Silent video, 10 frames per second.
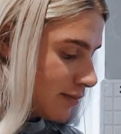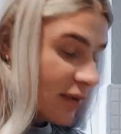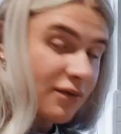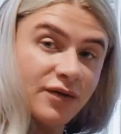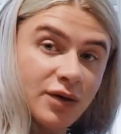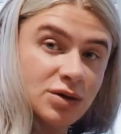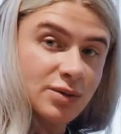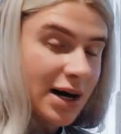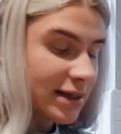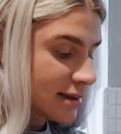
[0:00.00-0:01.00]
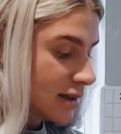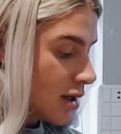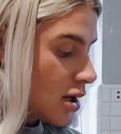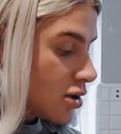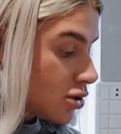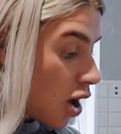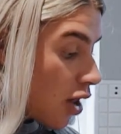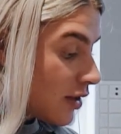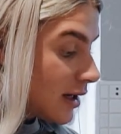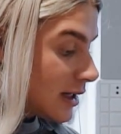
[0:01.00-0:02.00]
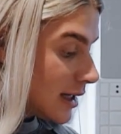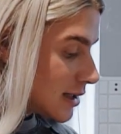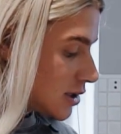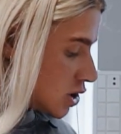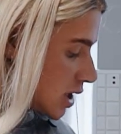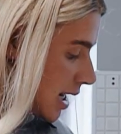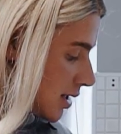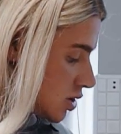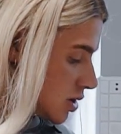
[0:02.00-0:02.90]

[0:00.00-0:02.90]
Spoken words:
But foods wise, nothing needs to change.